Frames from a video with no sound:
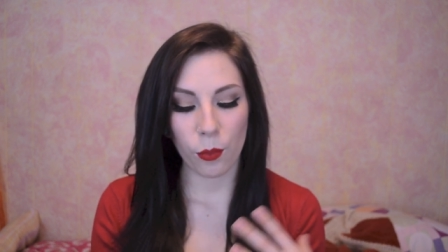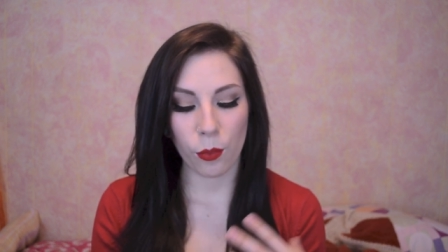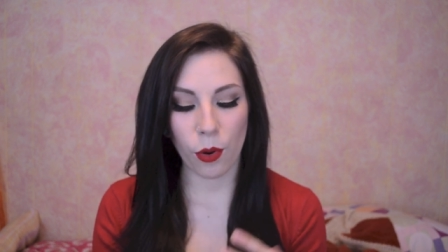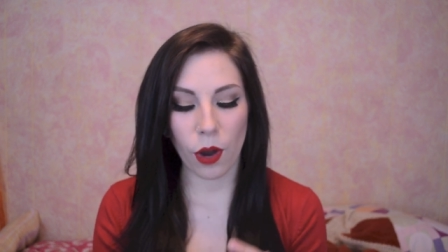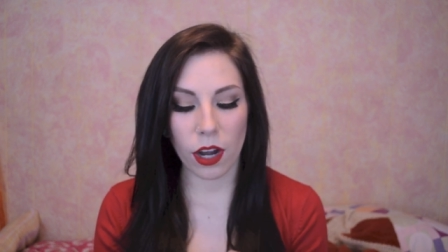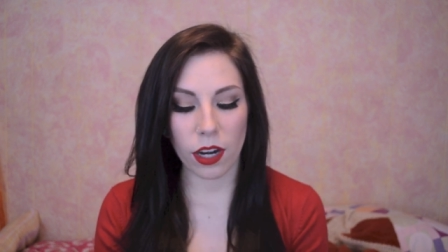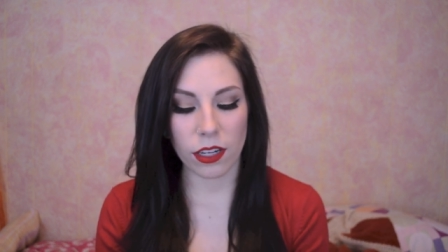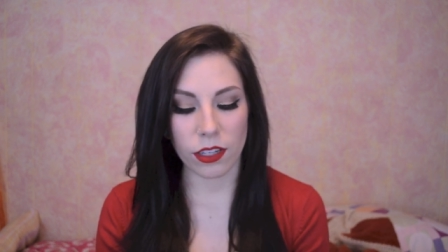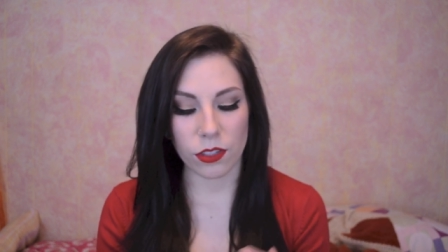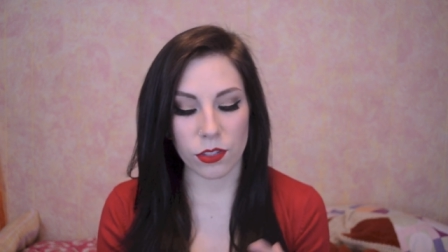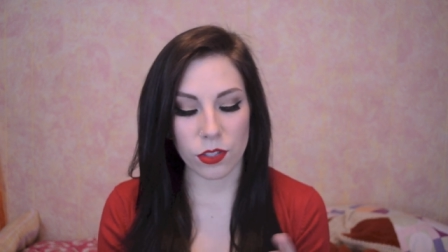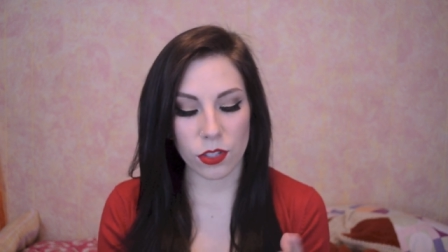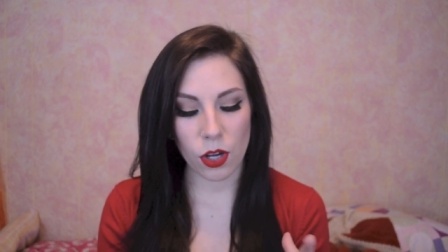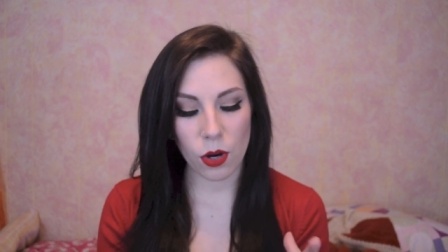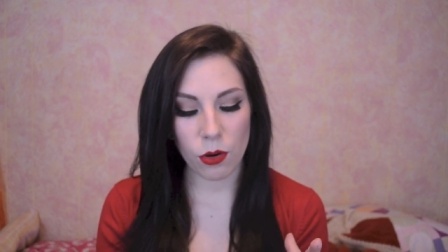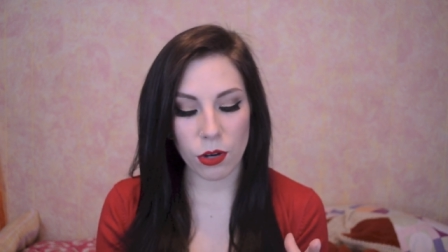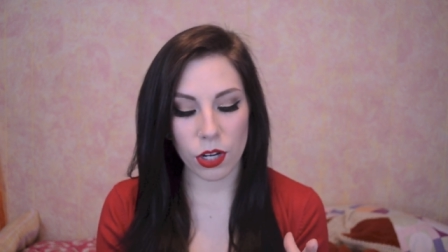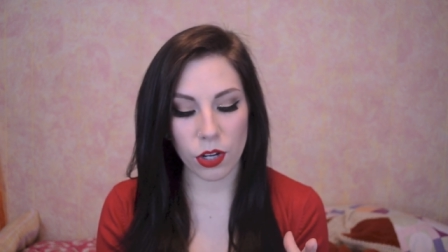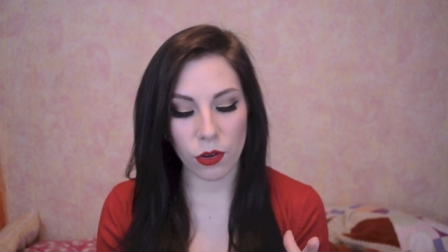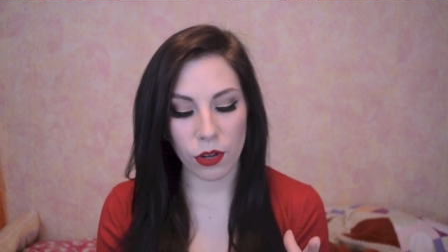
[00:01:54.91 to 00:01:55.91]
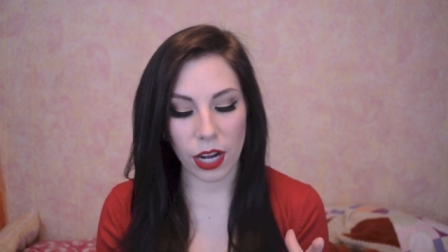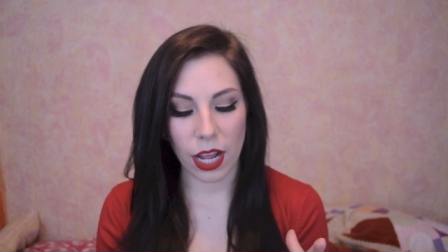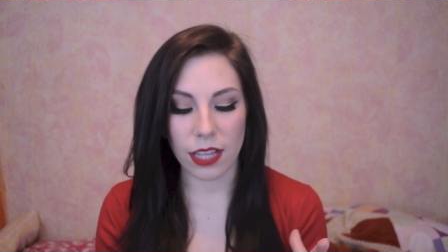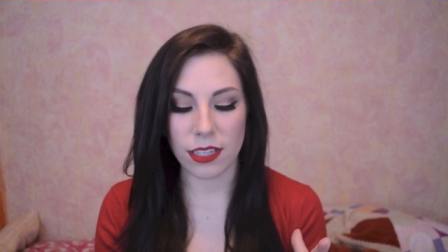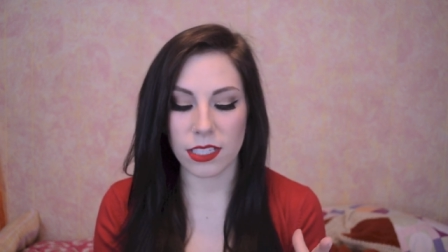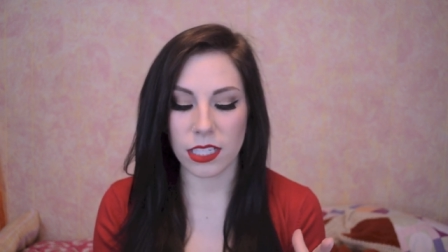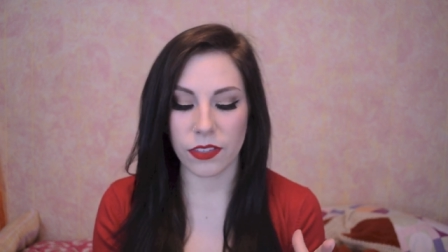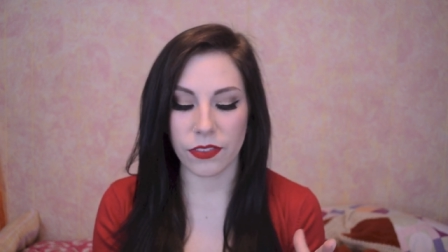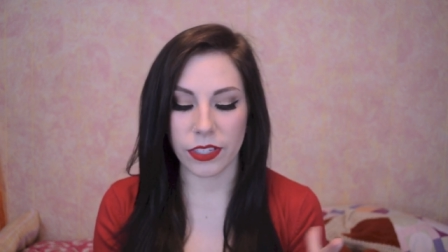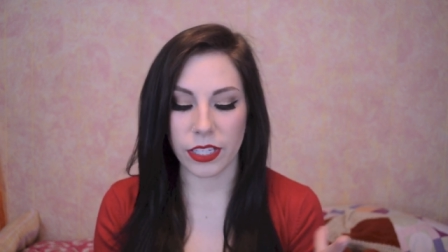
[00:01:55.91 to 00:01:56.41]
product is so new it
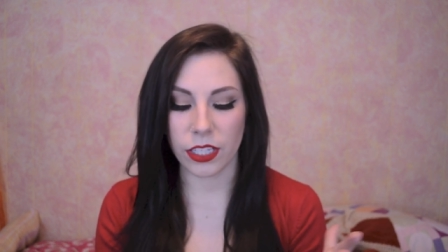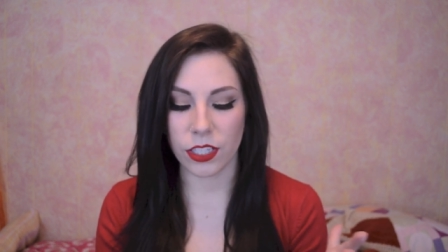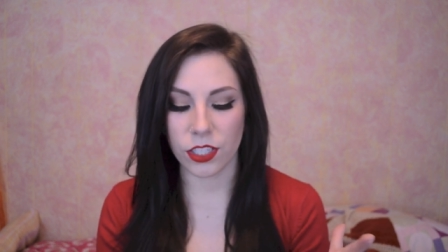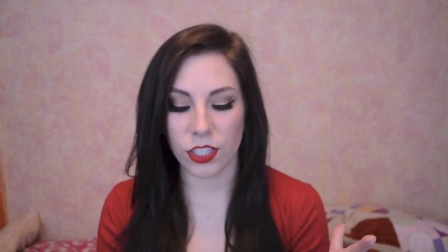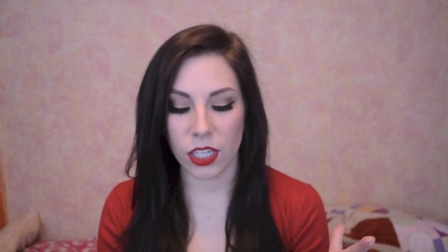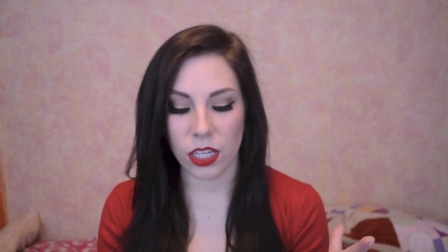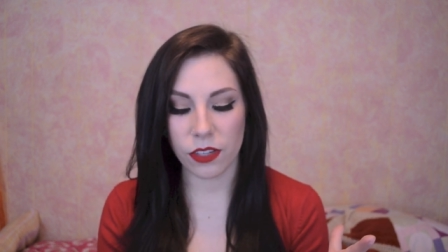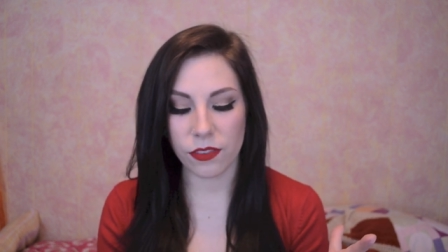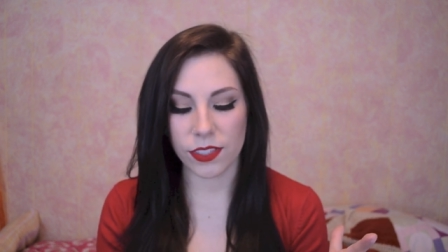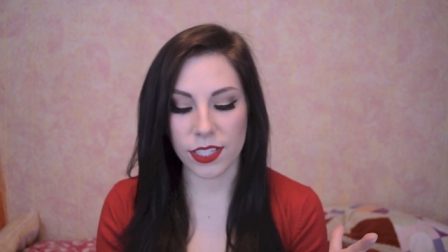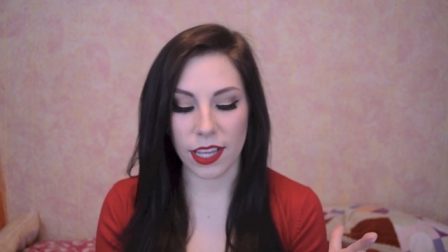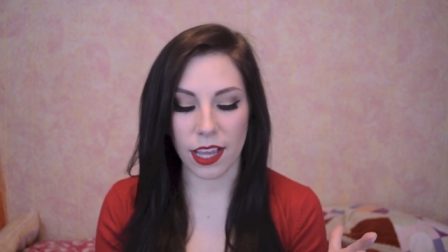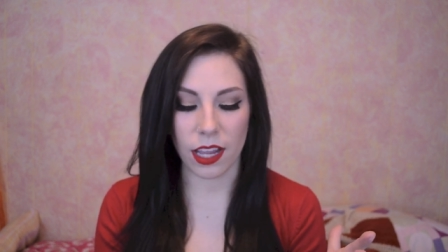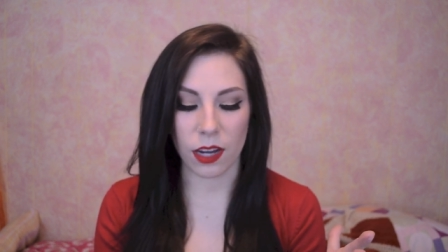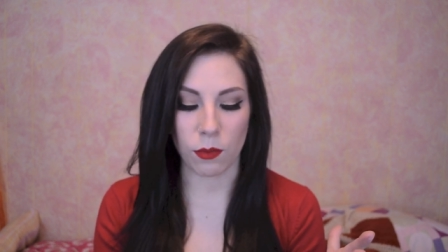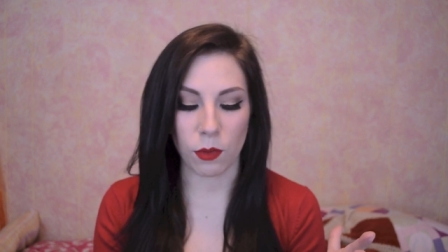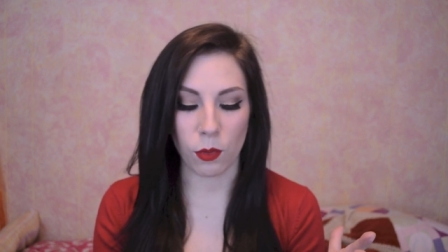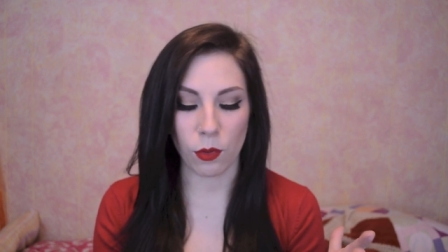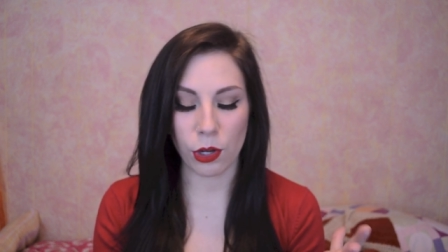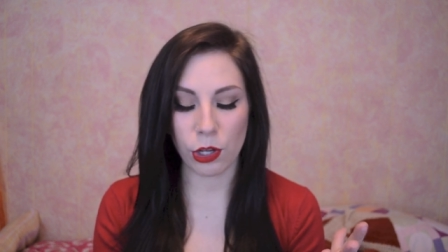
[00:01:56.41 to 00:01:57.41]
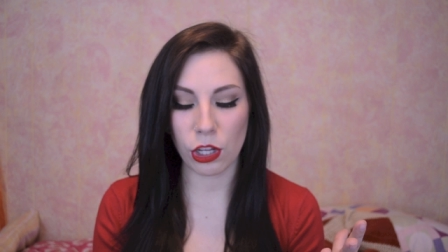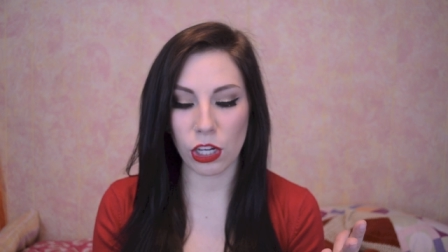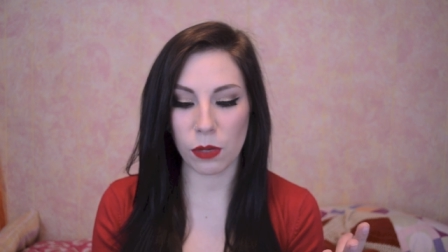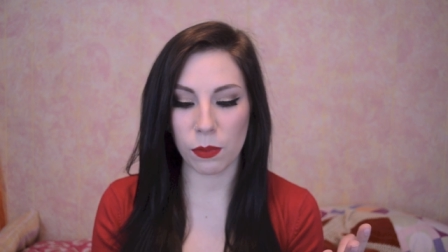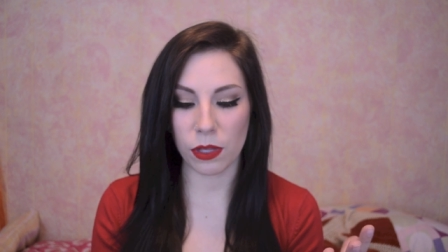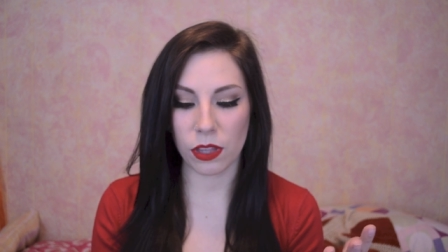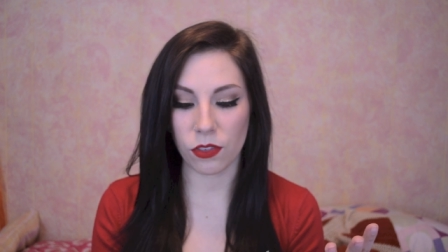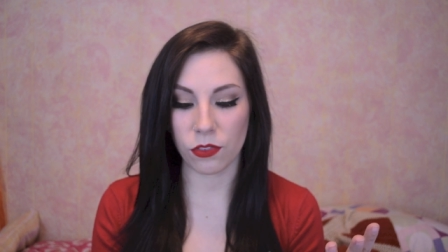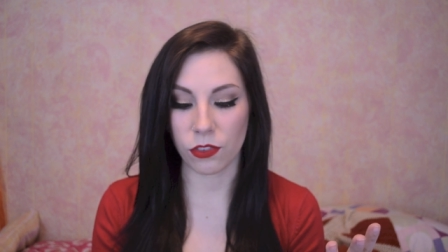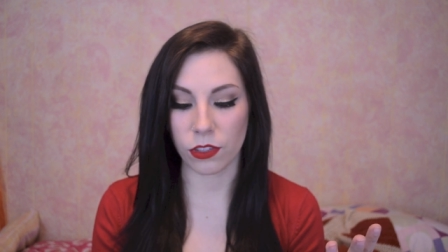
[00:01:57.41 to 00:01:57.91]
hasn't even hit shelves yet and we want you to
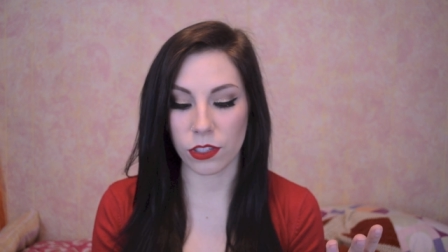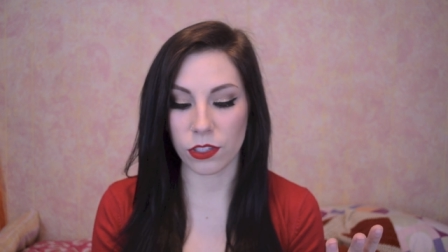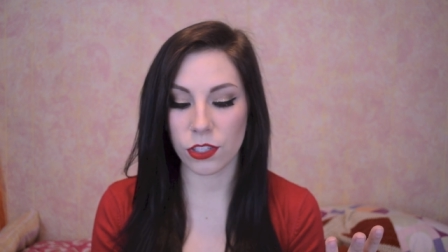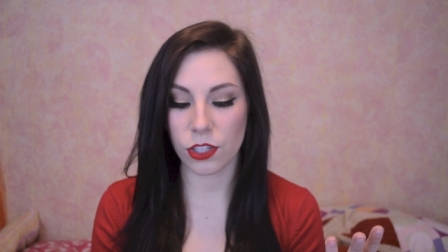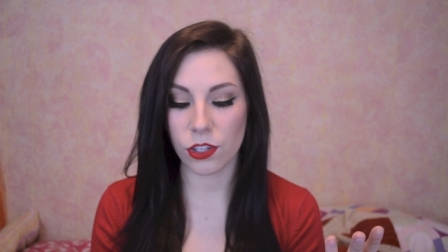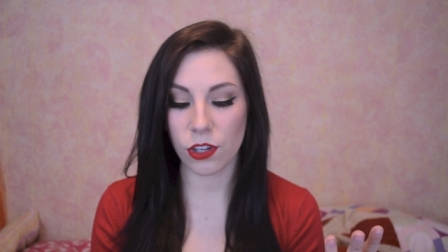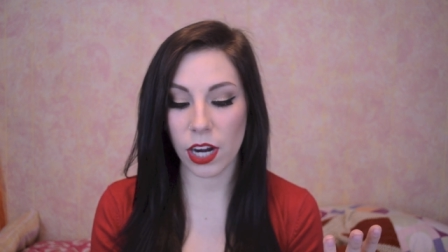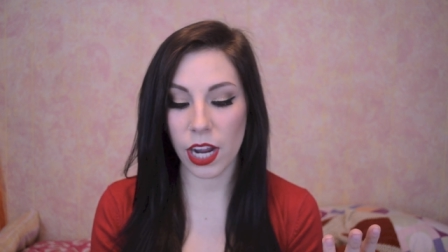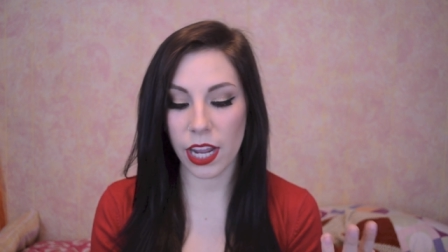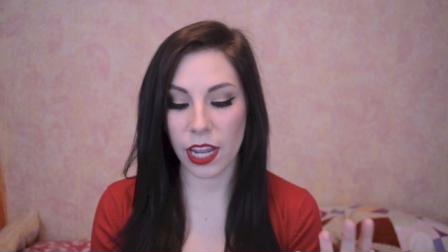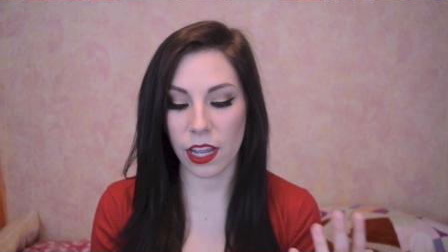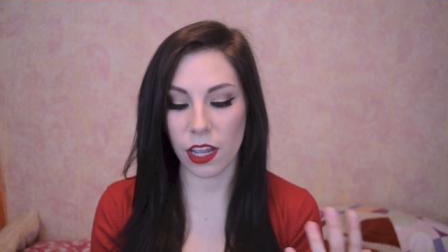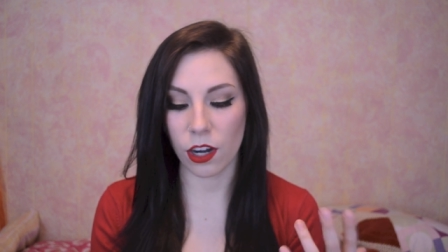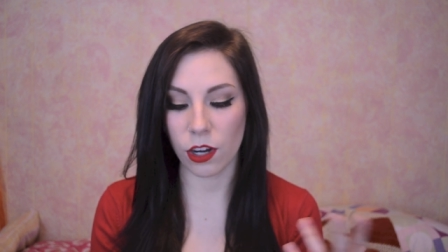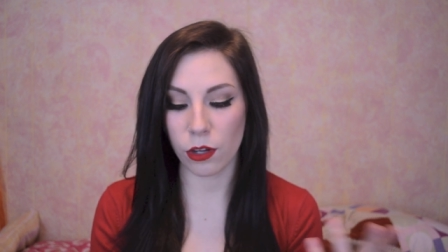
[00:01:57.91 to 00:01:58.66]
be the first to try it.